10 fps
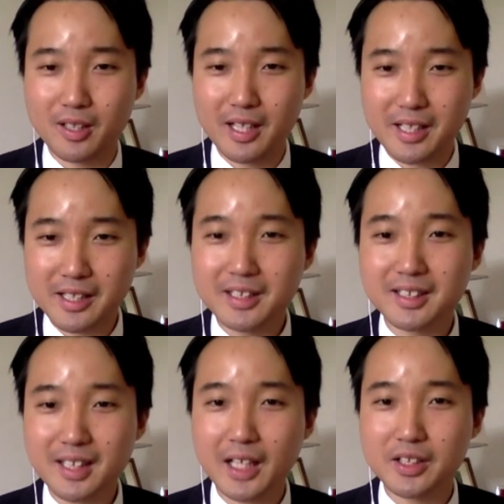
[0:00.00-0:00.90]
an
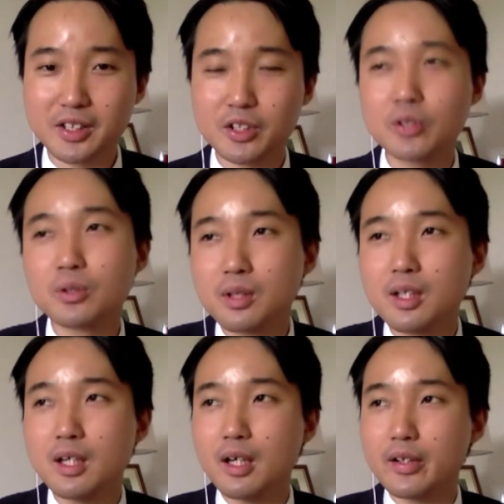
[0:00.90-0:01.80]
insight into
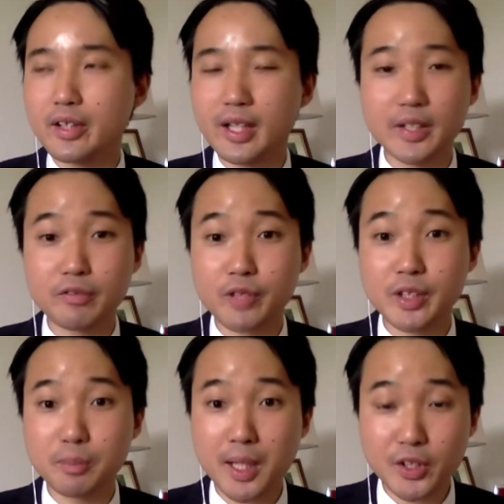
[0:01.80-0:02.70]
the kind of
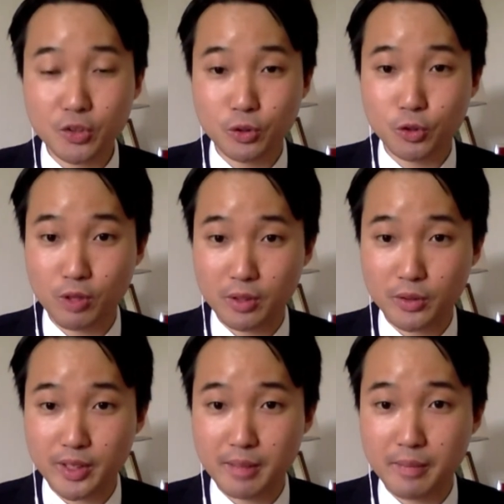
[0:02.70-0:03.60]
real pastoral
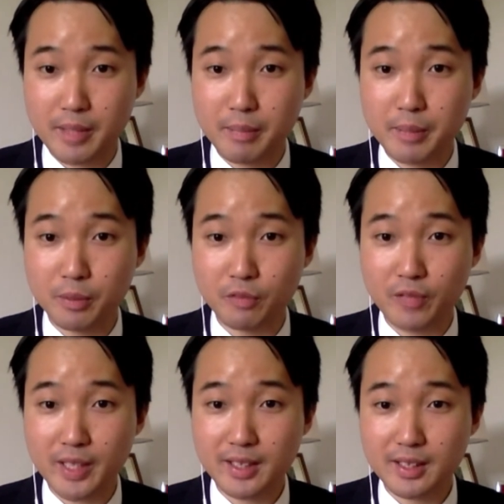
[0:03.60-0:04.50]
struggles that people
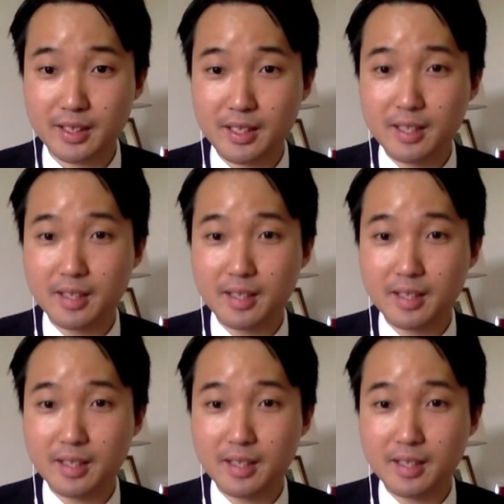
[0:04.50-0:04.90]
face.